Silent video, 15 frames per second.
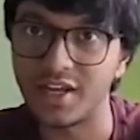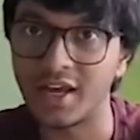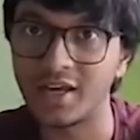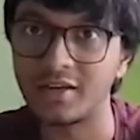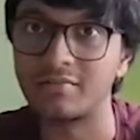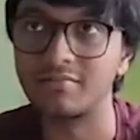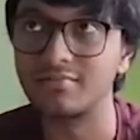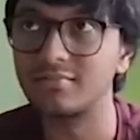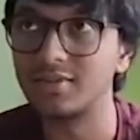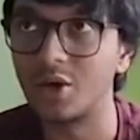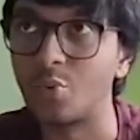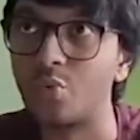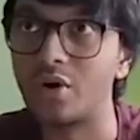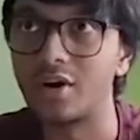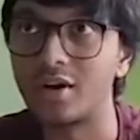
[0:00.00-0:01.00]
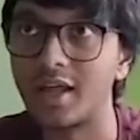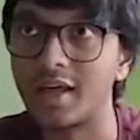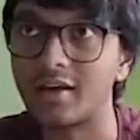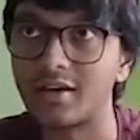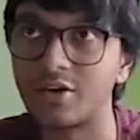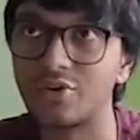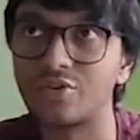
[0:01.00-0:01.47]
I there were
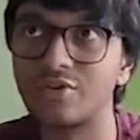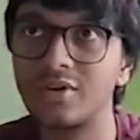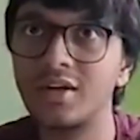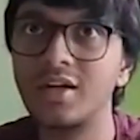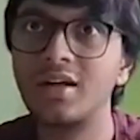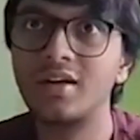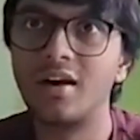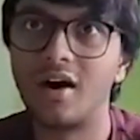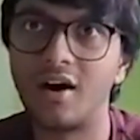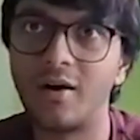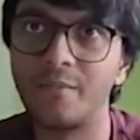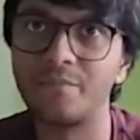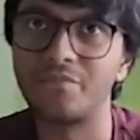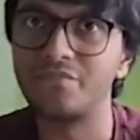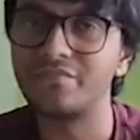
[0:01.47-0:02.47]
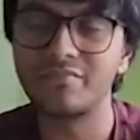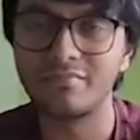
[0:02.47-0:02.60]
like you know um,